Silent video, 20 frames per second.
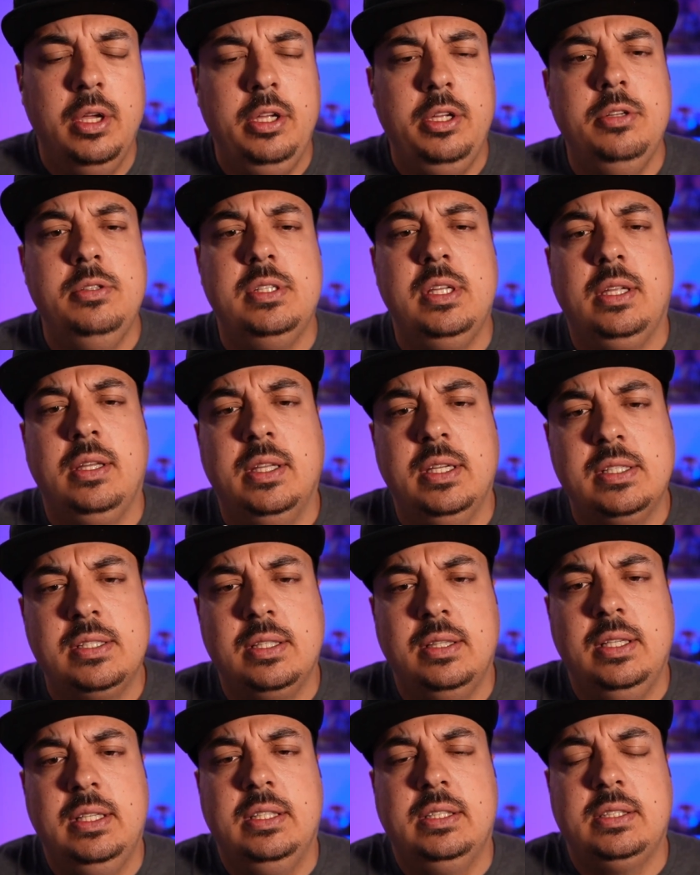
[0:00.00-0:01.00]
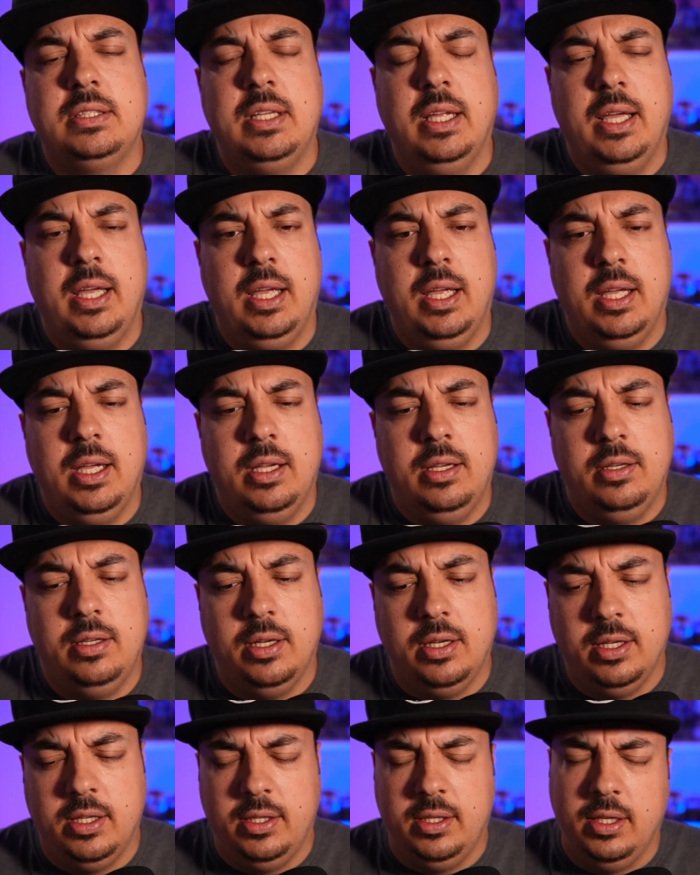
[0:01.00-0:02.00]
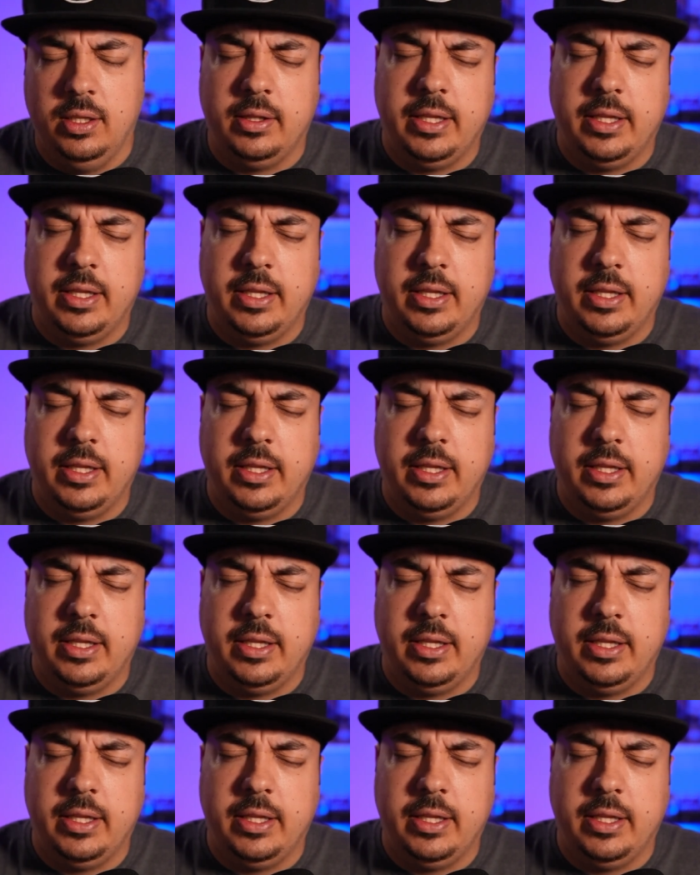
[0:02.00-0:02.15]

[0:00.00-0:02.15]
using this list and an